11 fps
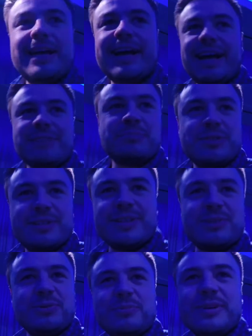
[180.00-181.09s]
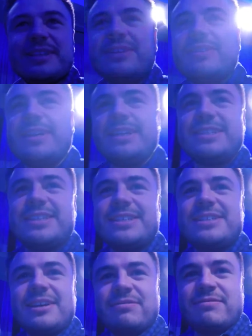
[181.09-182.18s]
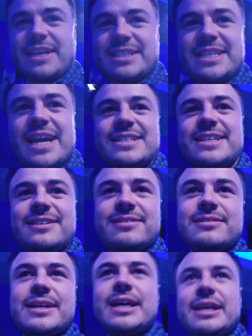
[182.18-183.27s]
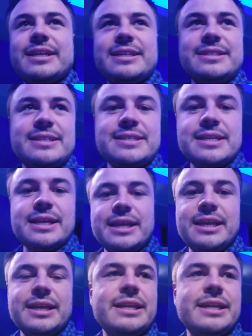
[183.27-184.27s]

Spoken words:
absolutely cool because I reckon it's just a fantastic little car, is this thing here.